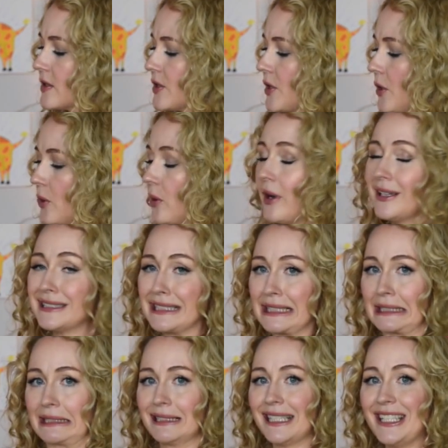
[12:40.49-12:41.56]
So
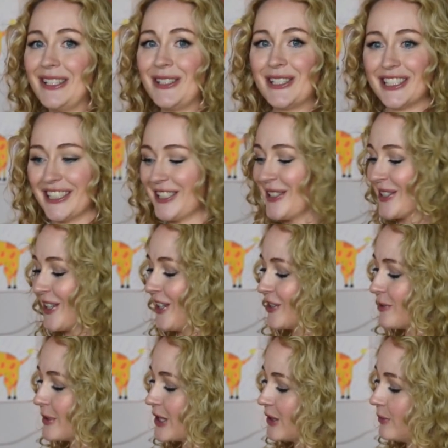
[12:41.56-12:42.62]
I usually use a
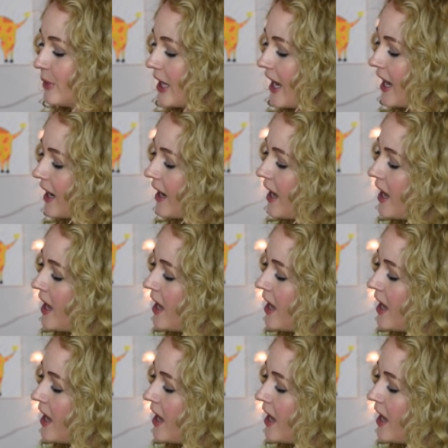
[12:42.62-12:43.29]
contrabassoon plaque.